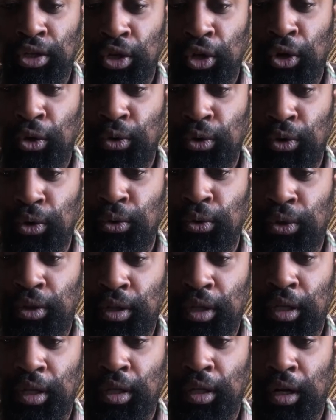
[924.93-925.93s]
no new
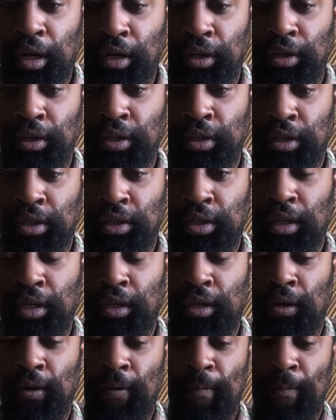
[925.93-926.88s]
thing under the sun.